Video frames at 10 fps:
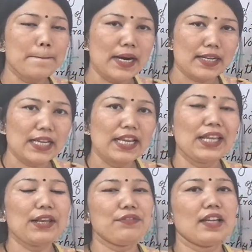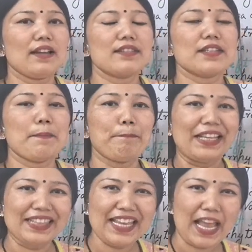But if there is some
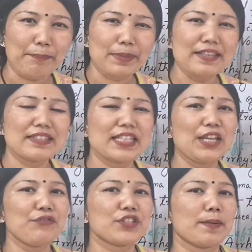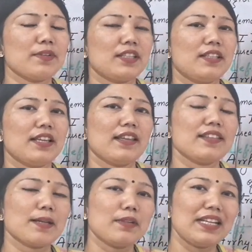pathy happens, if there
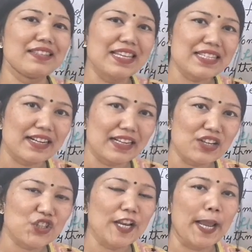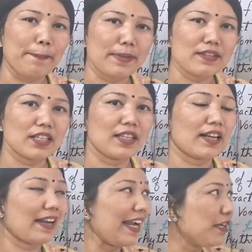is some disease condition happens in
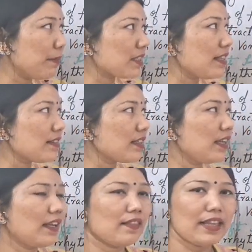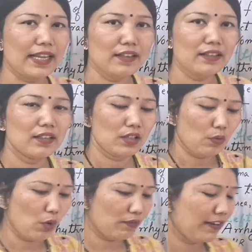the right muscles, then
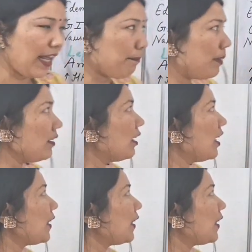what will happen?